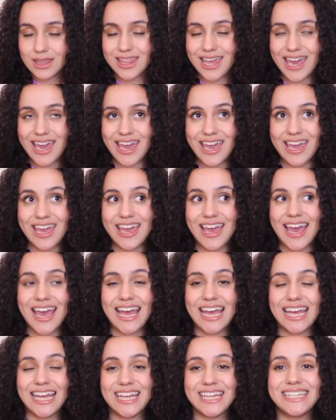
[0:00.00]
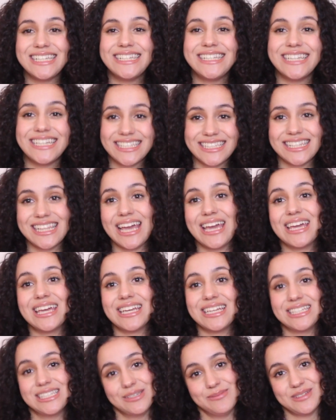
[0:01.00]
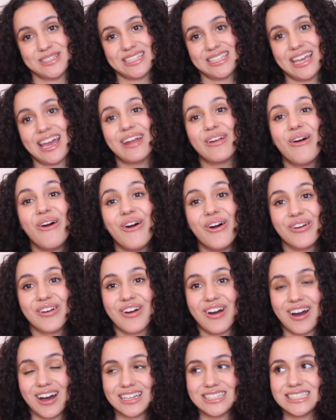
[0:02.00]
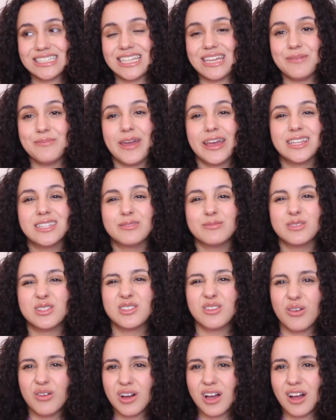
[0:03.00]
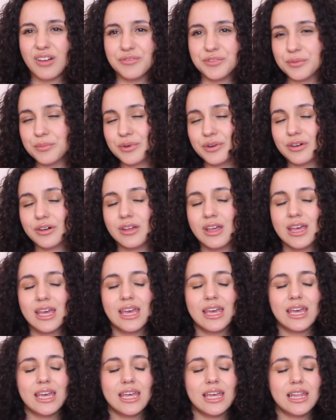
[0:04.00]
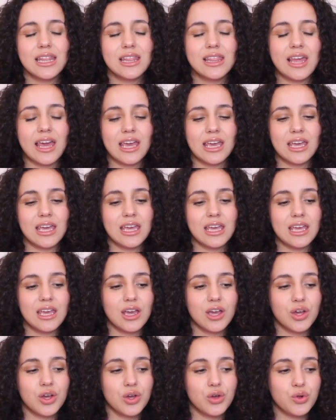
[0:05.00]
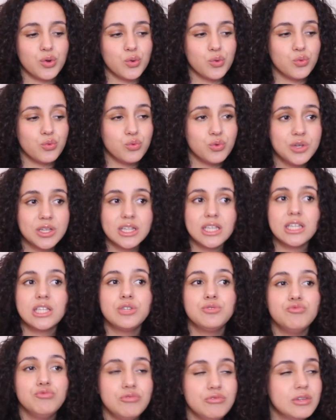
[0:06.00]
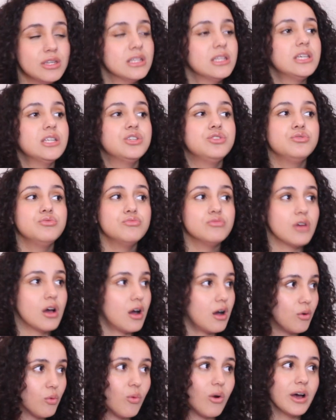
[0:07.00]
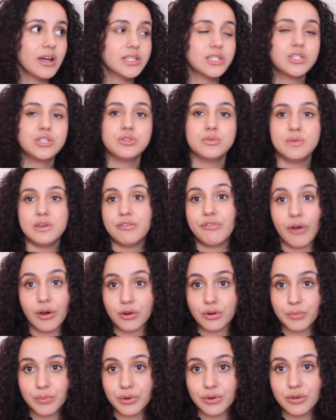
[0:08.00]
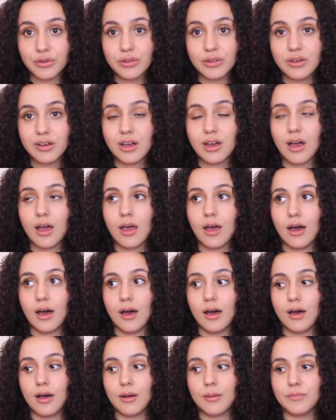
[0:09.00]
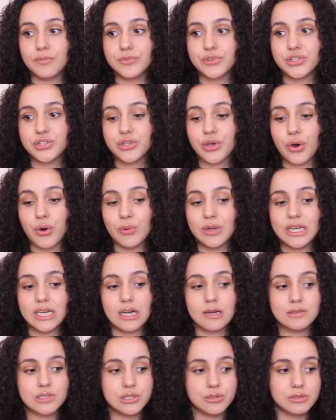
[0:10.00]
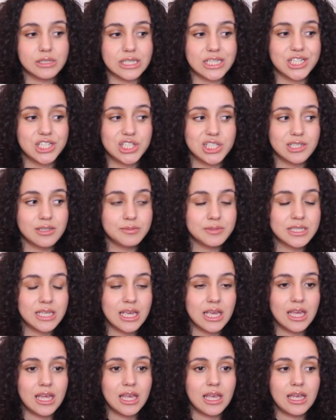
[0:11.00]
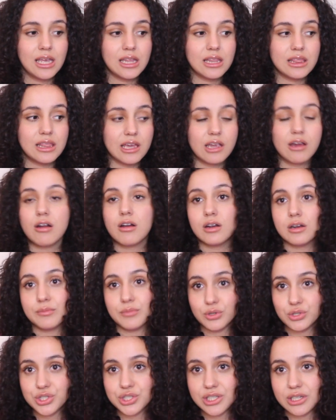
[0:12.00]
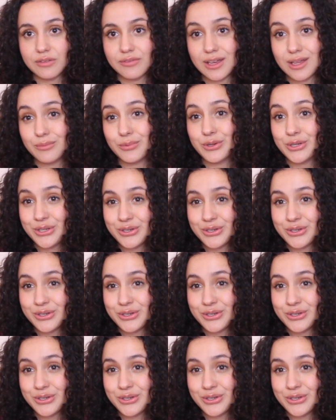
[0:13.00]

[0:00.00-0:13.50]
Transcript: They dislike intimacy at all costs. It makes them so uncomfortable. They really, really do not want to be vulnerable. So when it comes to relationships, they aren't emotionally available.